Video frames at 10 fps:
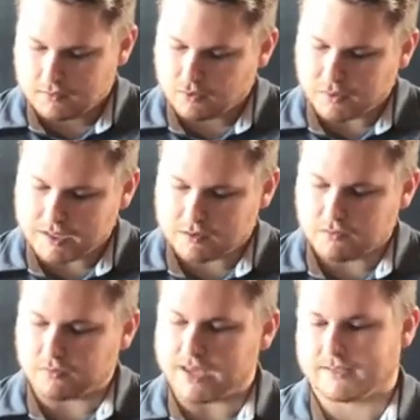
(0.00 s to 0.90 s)

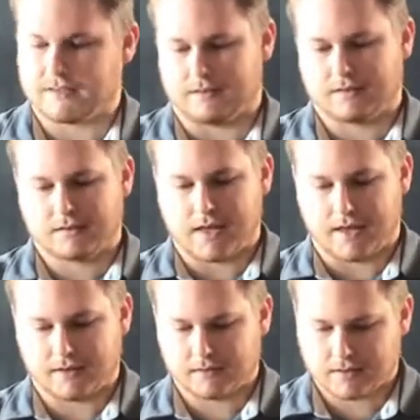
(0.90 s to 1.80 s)
22 lessons
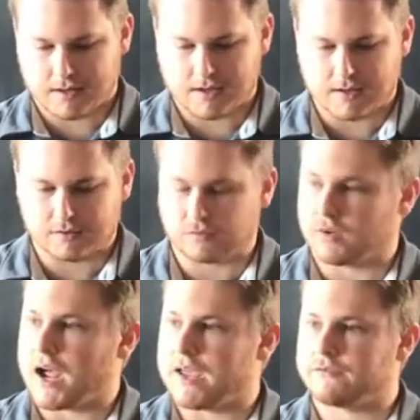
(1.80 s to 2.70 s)
that he
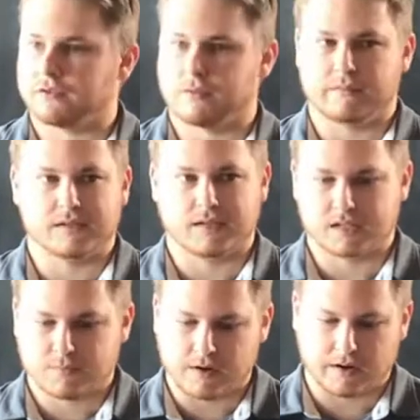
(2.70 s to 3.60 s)
derived from this
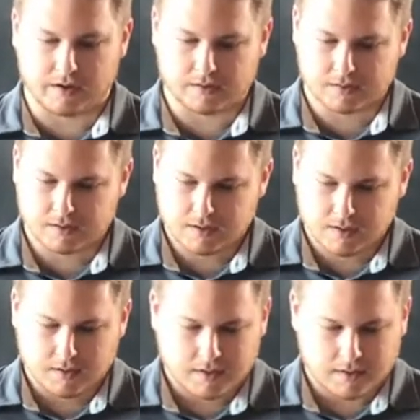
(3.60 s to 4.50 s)
experience.
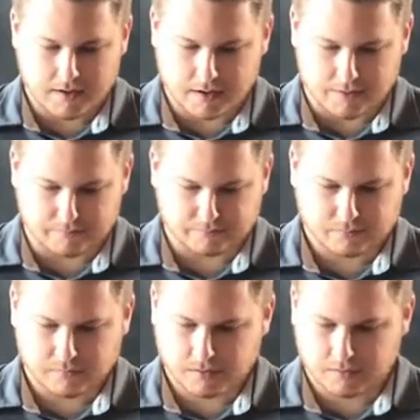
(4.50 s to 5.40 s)
A
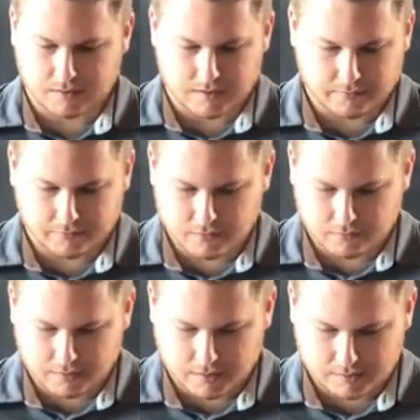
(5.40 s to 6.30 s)
few
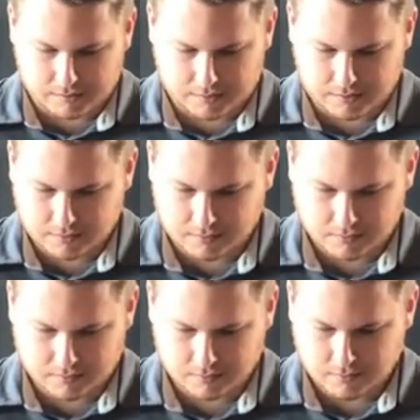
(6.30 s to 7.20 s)
things.
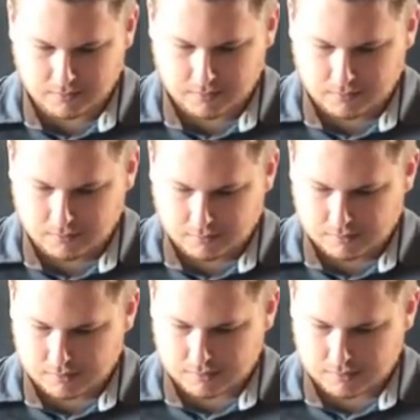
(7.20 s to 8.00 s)
Let's